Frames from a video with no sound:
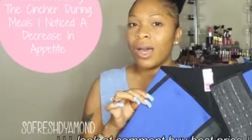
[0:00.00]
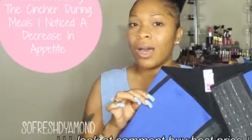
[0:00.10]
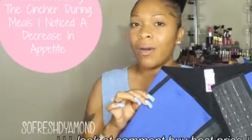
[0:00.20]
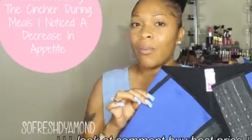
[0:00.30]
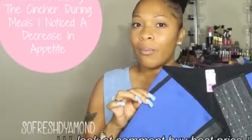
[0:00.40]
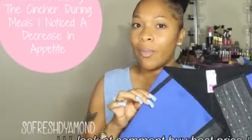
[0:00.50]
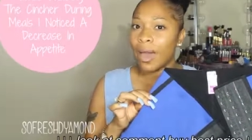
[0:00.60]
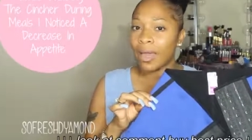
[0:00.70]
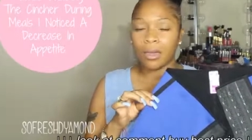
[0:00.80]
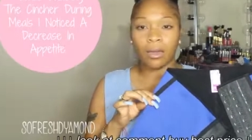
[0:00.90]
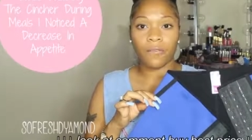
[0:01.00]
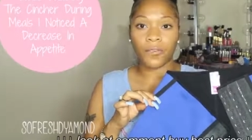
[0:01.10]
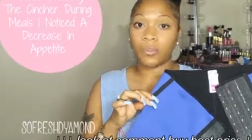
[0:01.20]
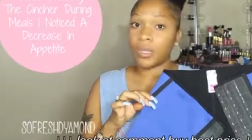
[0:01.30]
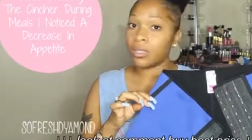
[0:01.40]
my
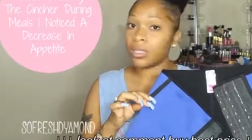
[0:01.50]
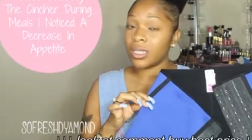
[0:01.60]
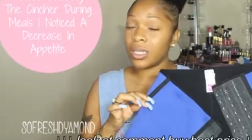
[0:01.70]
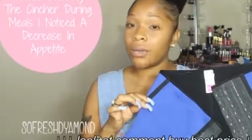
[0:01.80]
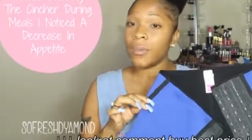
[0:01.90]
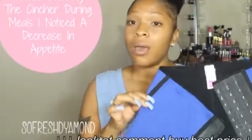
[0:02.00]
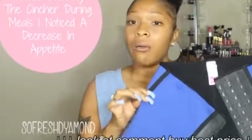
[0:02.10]
comfortability.